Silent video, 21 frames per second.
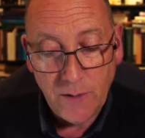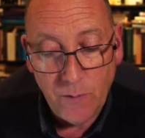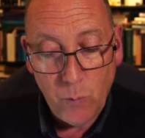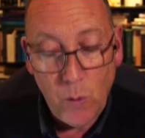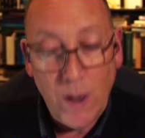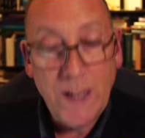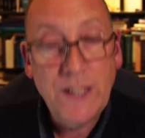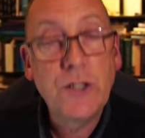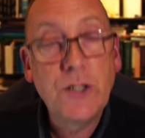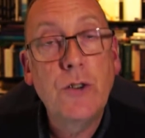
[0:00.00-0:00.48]
of
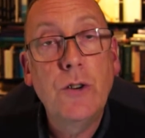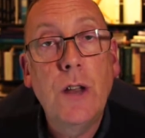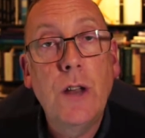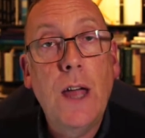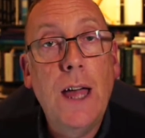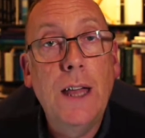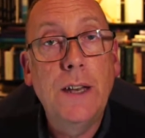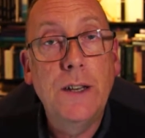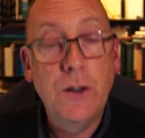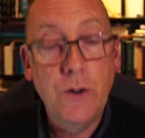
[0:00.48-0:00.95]
Western
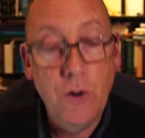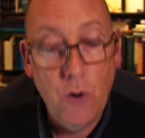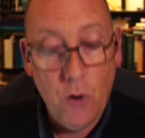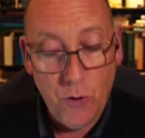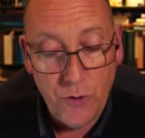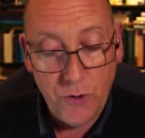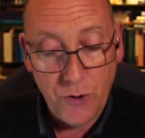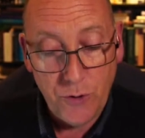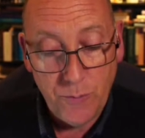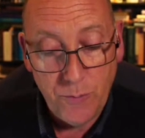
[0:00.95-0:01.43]
and
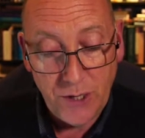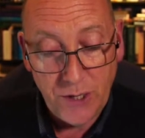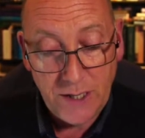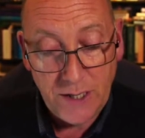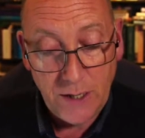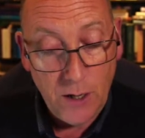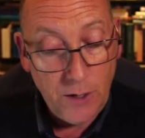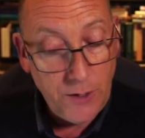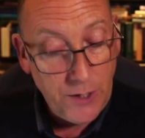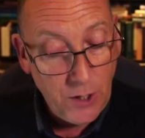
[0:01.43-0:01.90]
Northern
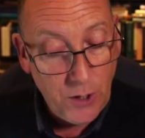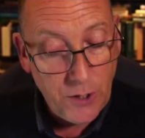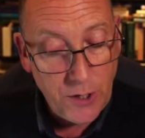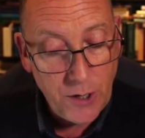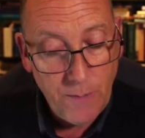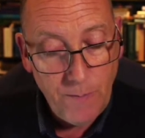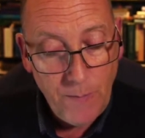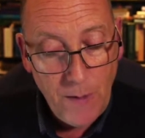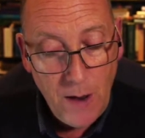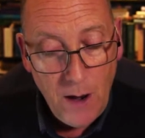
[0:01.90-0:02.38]
Britain on the
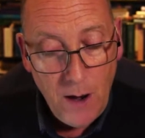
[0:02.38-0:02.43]
other